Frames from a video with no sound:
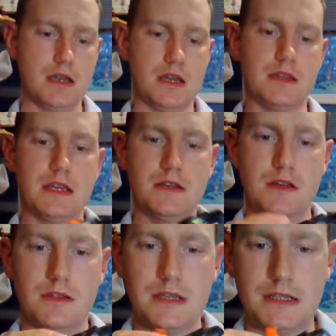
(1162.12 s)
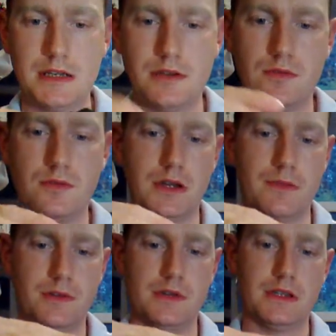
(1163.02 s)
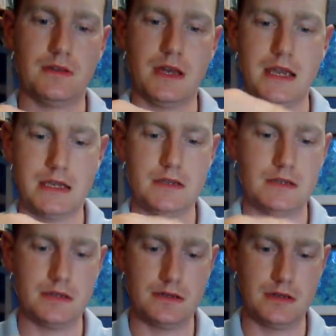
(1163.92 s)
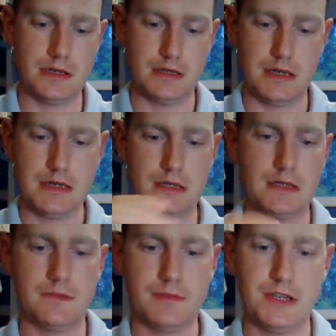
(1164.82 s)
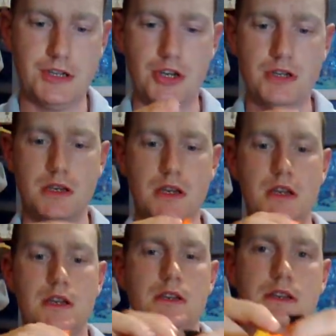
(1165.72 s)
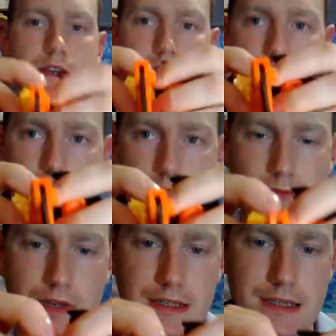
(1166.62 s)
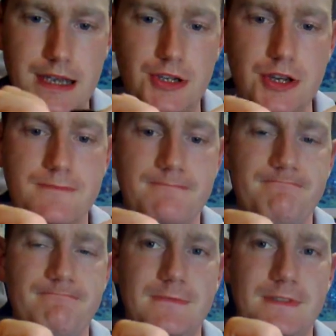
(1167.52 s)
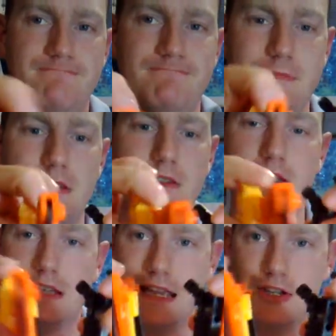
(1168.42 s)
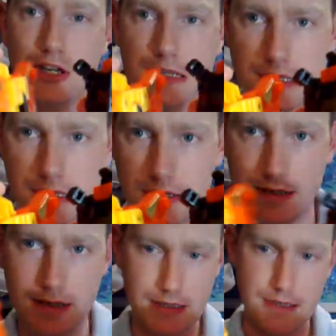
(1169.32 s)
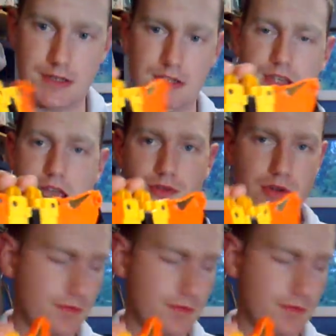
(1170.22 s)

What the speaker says: And then this little, going to put his little head down like that. It's in position. Now then, this wing section detaches like that because it's just